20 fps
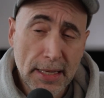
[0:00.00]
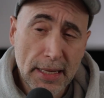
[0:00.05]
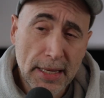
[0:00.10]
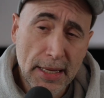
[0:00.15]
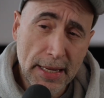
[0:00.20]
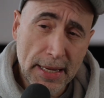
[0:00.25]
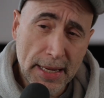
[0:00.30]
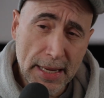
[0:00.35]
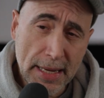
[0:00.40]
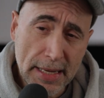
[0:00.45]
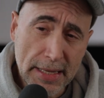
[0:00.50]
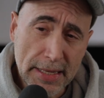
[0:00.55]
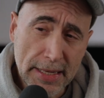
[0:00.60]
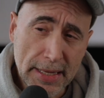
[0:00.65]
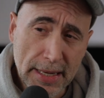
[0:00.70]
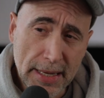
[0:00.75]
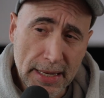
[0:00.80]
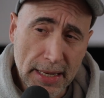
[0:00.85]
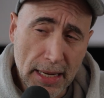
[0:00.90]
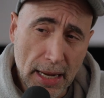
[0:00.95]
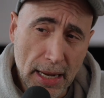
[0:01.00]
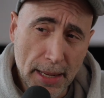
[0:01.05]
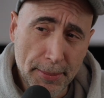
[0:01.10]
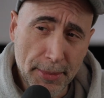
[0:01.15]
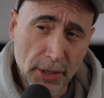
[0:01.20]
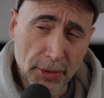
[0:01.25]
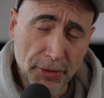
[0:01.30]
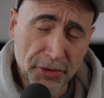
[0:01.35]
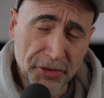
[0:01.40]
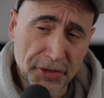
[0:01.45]
and uh, I'm
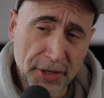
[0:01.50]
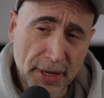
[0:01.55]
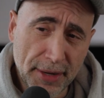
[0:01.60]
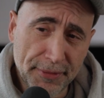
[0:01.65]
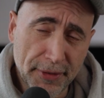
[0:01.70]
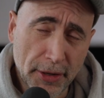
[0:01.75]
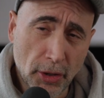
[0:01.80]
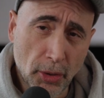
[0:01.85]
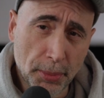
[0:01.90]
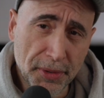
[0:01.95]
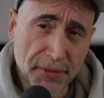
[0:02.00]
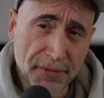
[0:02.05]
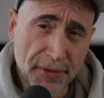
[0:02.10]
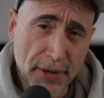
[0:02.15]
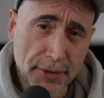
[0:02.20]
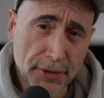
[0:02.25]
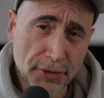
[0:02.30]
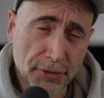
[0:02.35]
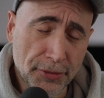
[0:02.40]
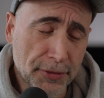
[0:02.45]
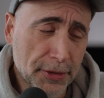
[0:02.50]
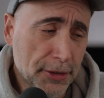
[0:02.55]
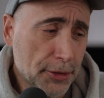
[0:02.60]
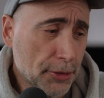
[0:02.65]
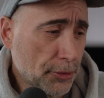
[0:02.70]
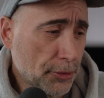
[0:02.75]
Uncle Stef. I hope you found this video